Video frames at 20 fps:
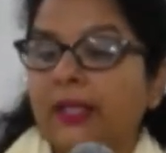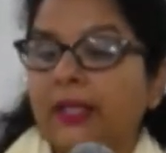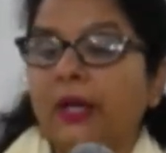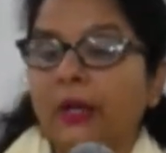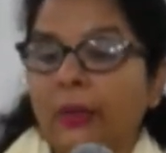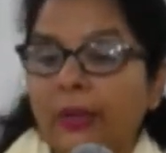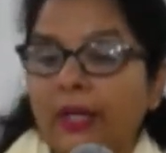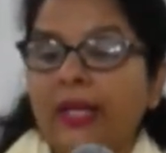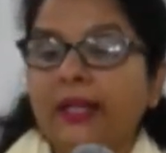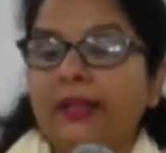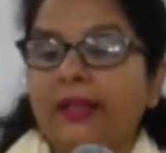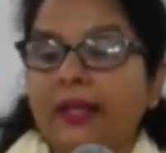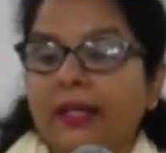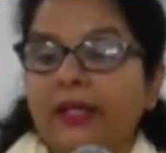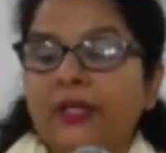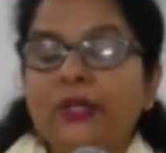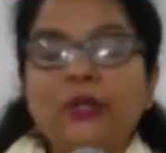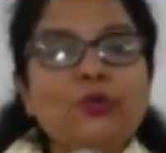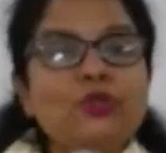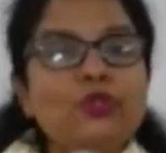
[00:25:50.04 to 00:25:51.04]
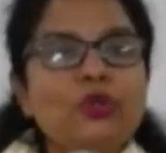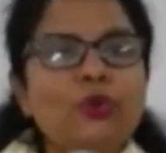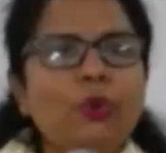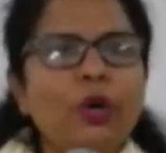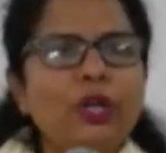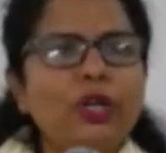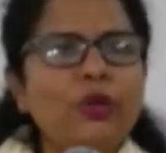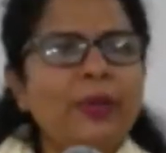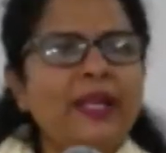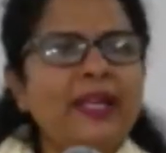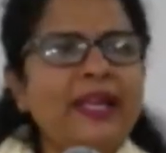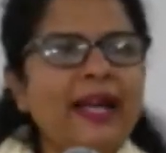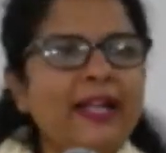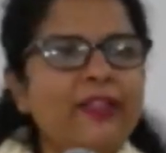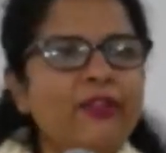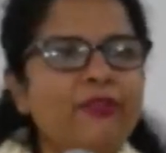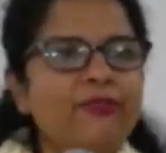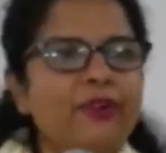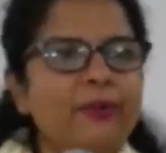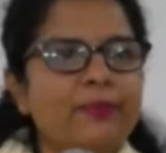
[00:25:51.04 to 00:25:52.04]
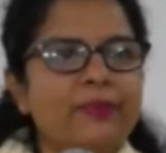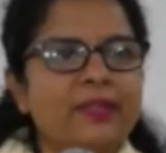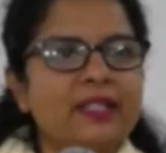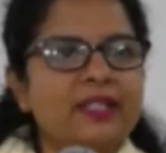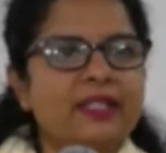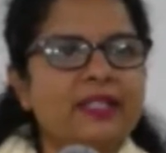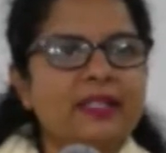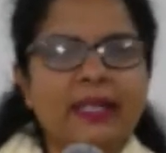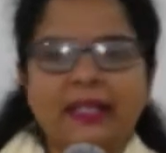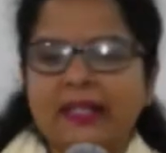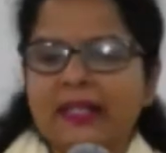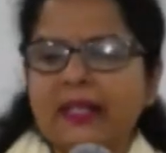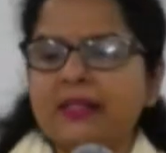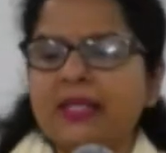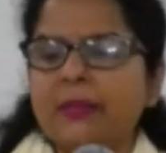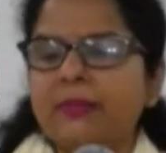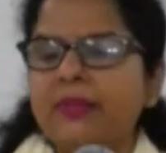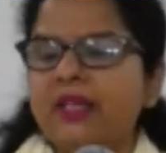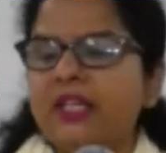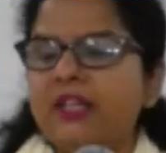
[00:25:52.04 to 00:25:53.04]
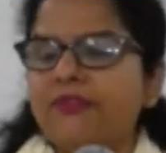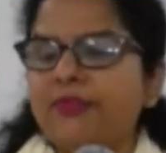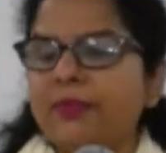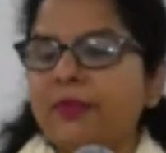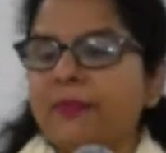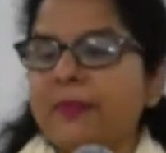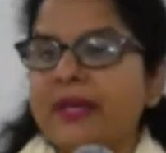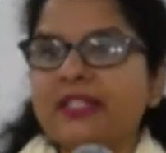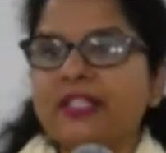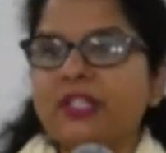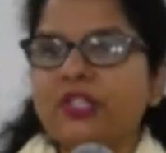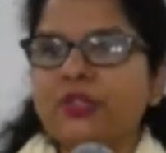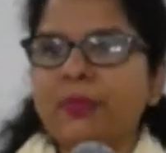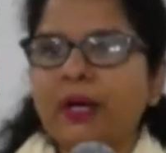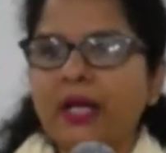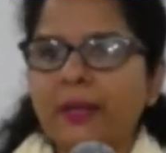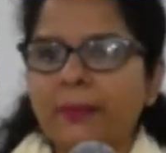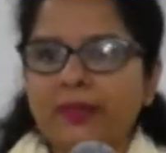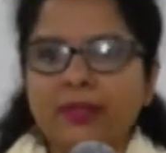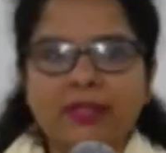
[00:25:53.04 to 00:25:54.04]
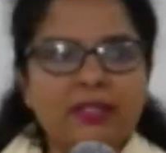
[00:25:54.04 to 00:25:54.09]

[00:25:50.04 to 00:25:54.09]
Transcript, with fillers: Okay, thank you. So what do we gather from this? And can somebody read from the Message Bible?